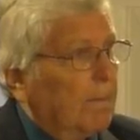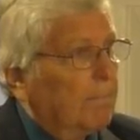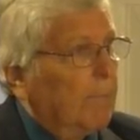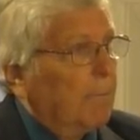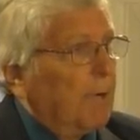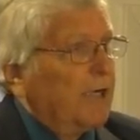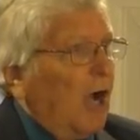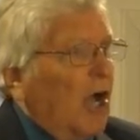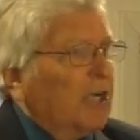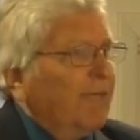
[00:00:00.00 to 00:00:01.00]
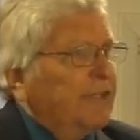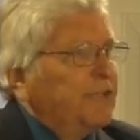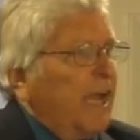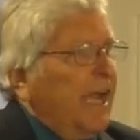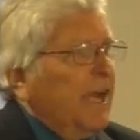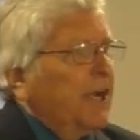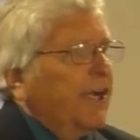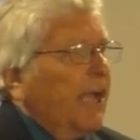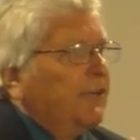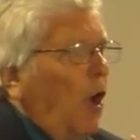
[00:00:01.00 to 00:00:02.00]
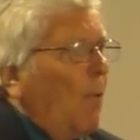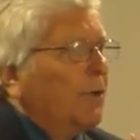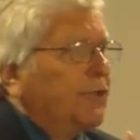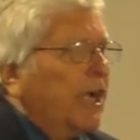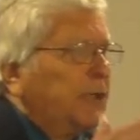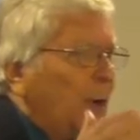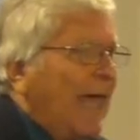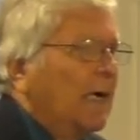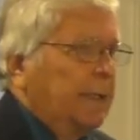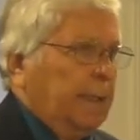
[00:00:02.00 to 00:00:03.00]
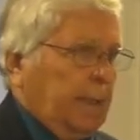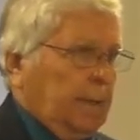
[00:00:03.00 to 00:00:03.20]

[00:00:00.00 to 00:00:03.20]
But because of his stand against homosexuality,